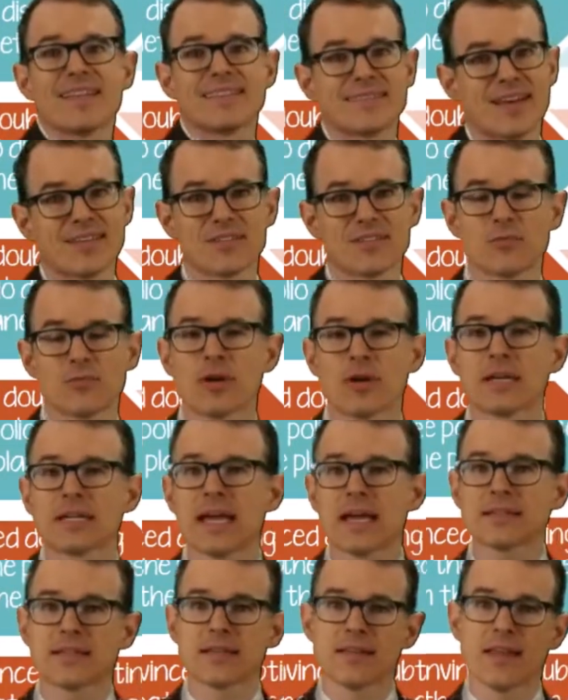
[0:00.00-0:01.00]
doesn't really
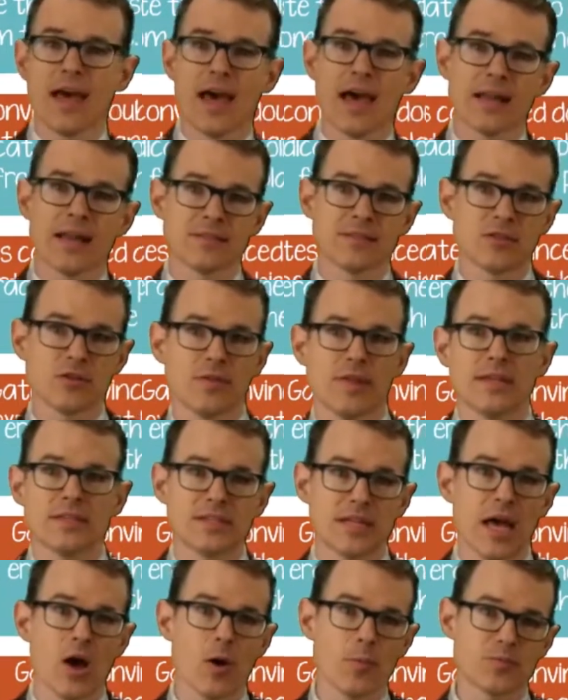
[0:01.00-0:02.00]
get to that. And so this
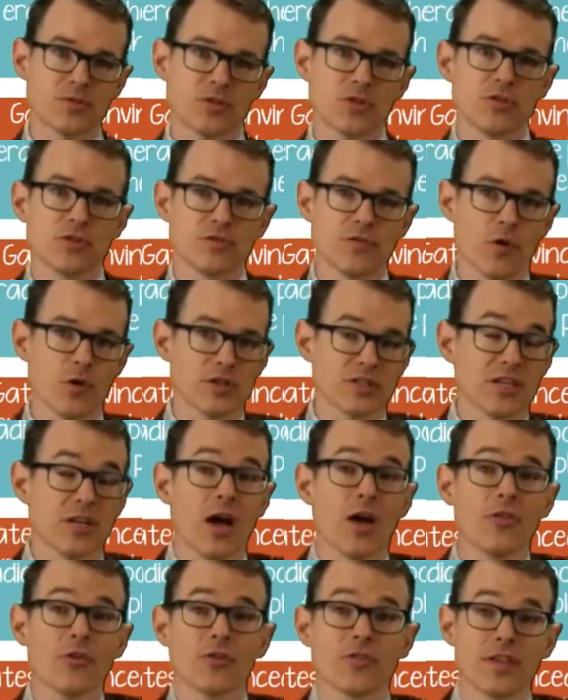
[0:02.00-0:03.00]
helps students focus on
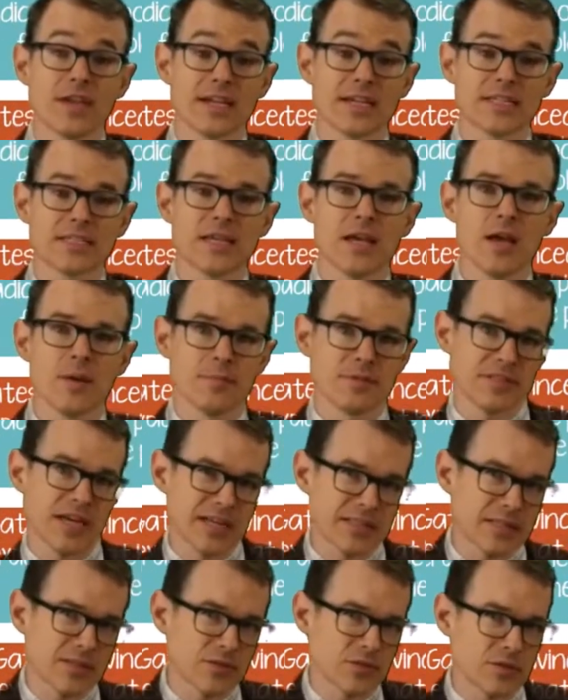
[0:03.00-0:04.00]
other things
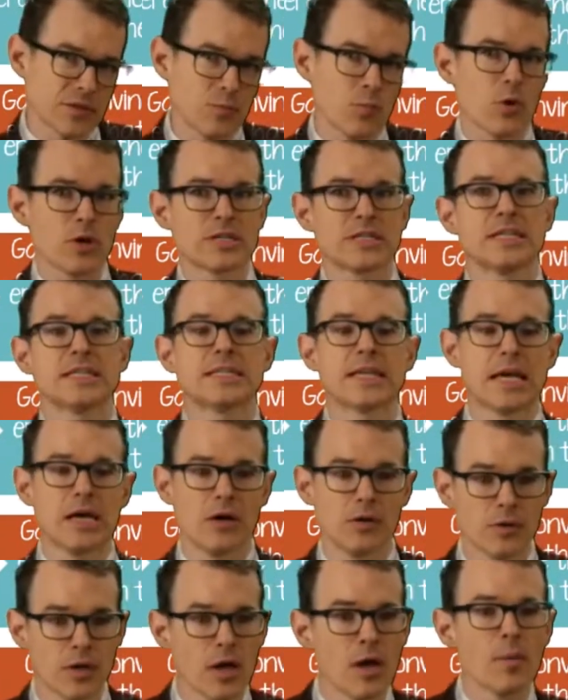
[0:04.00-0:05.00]
besides this more
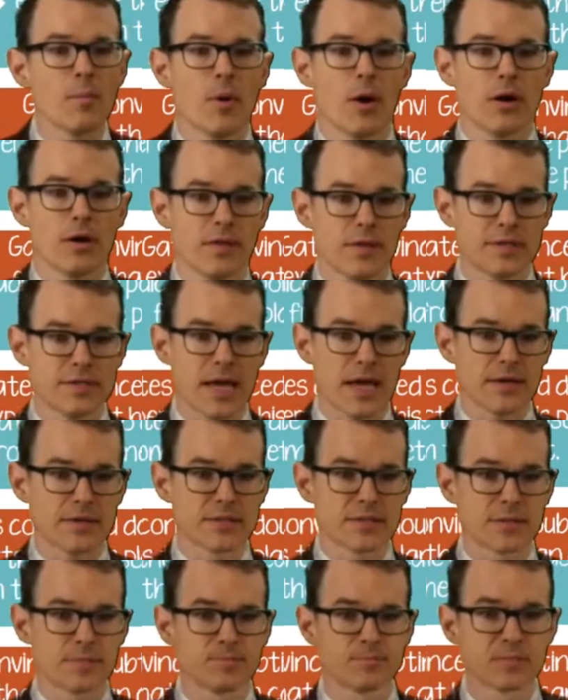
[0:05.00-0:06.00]
detailed part of the
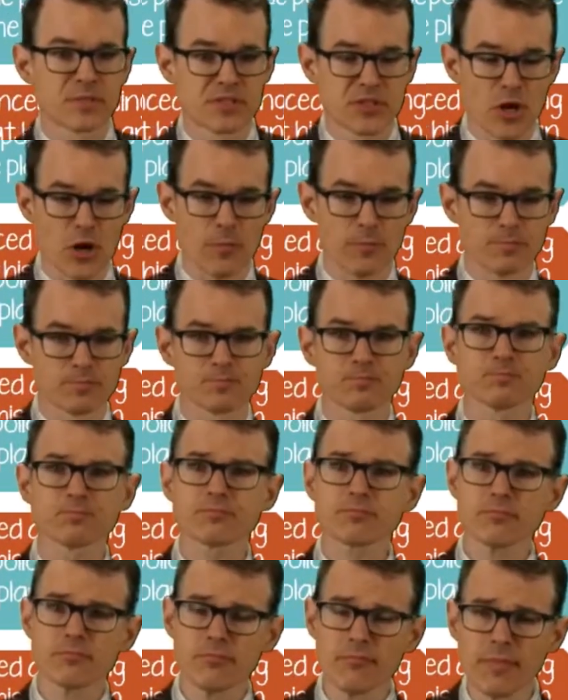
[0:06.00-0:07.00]
text. So
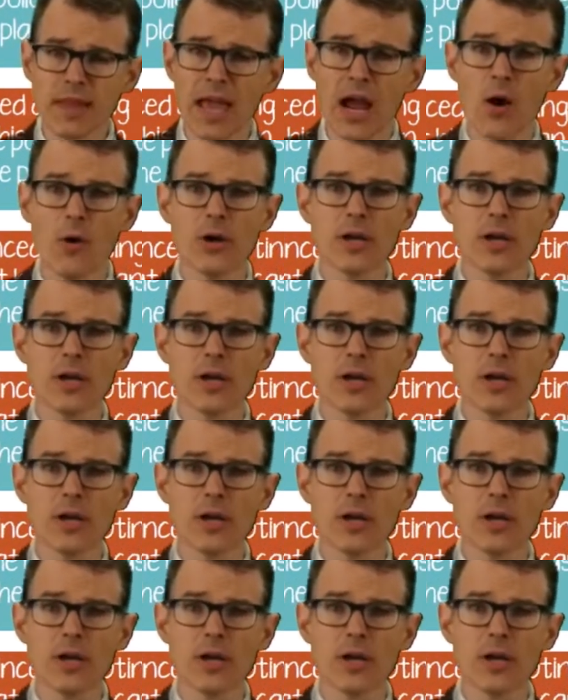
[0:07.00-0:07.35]
how are you